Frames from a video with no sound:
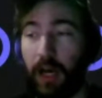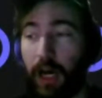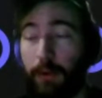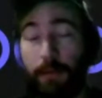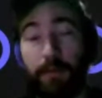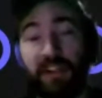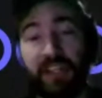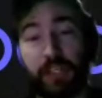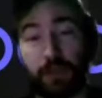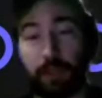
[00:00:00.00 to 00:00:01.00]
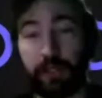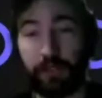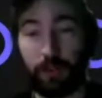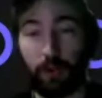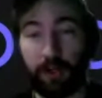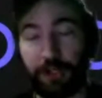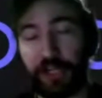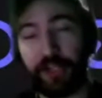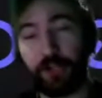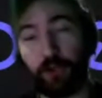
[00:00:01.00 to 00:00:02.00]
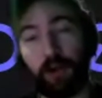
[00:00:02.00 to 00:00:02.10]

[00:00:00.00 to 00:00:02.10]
And maybe this is what you store on chain to